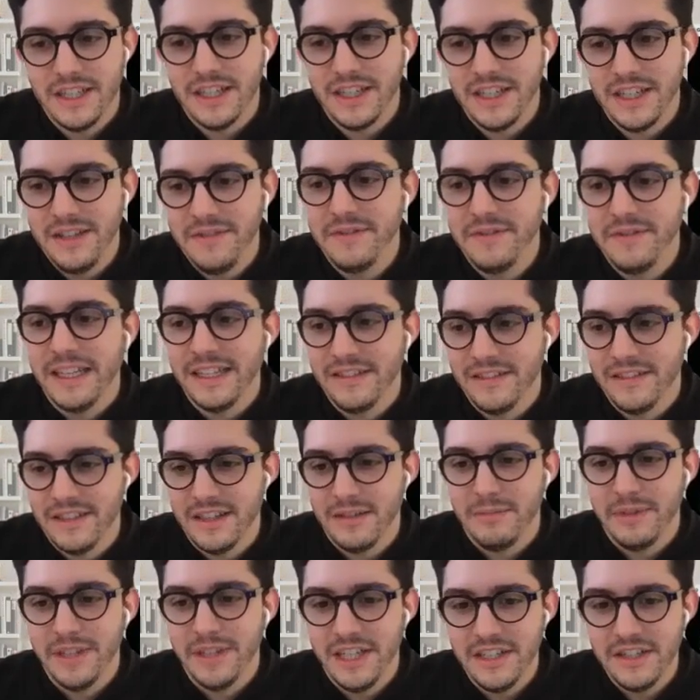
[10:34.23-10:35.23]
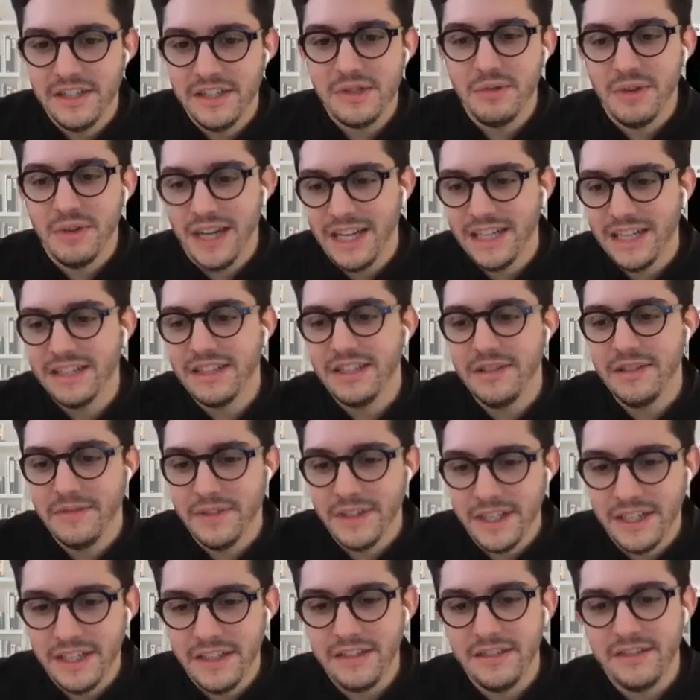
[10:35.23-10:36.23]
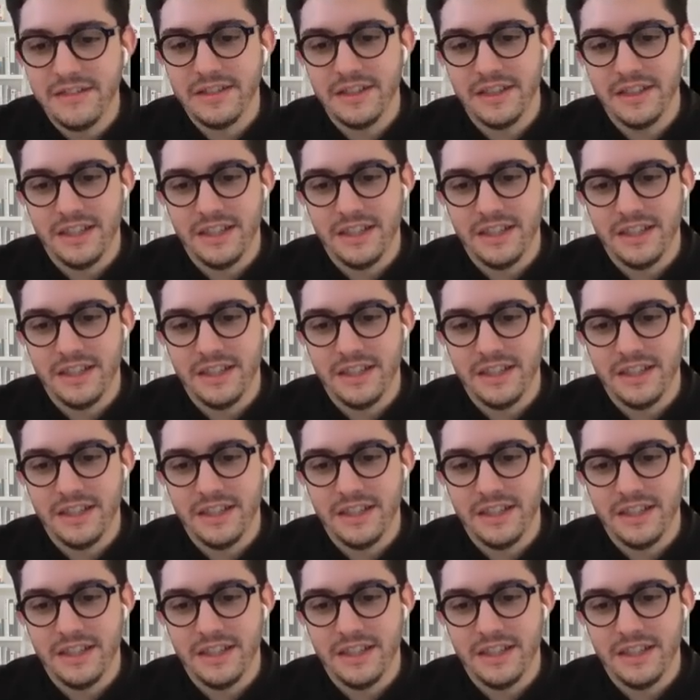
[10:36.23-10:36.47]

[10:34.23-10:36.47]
event that begins to activate